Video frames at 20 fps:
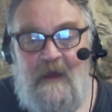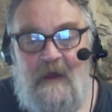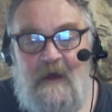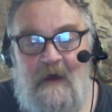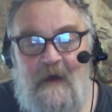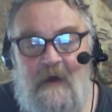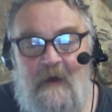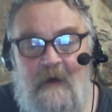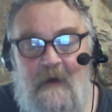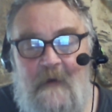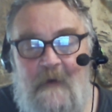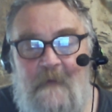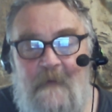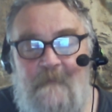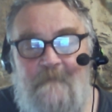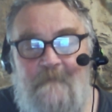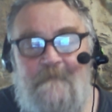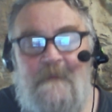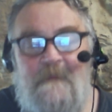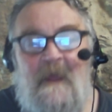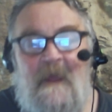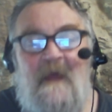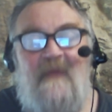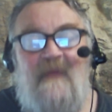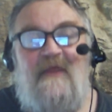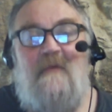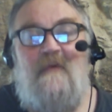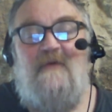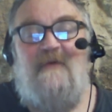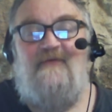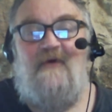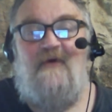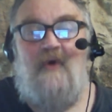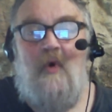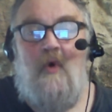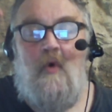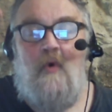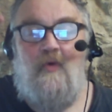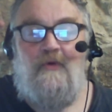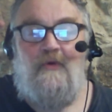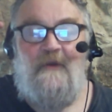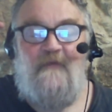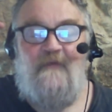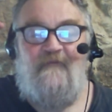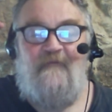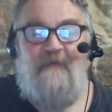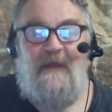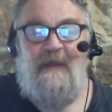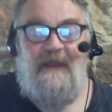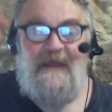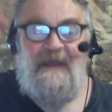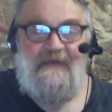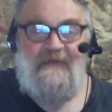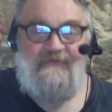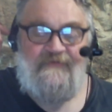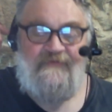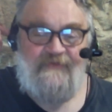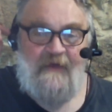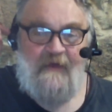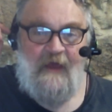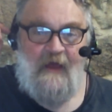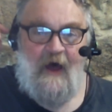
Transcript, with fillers: Um, there was a cordon of police